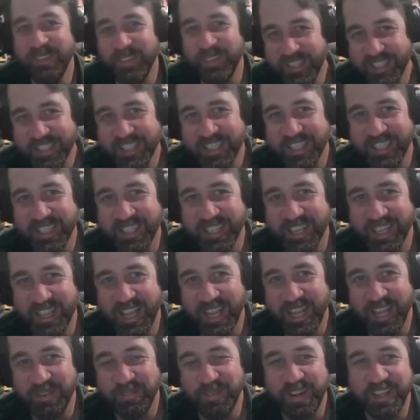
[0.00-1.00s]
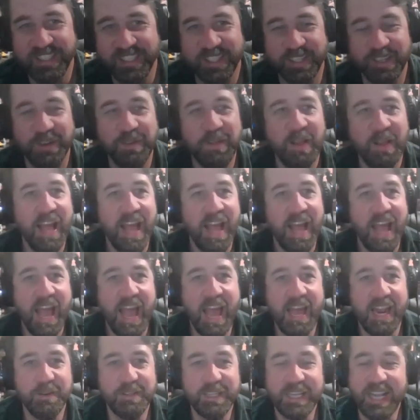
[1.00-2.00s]
one's, one's a lake monster.
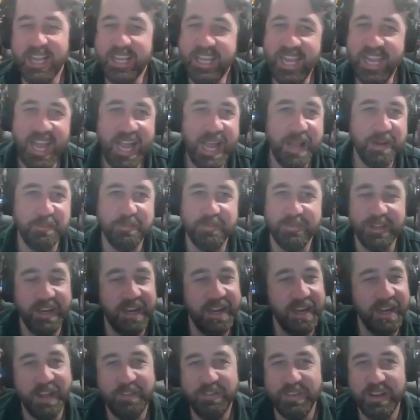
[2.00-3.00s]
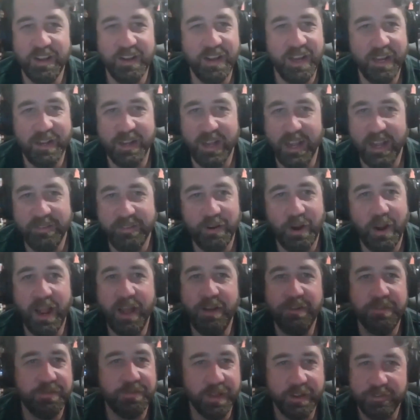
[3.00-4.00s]
And I was like, I can't, I have enough. I, I have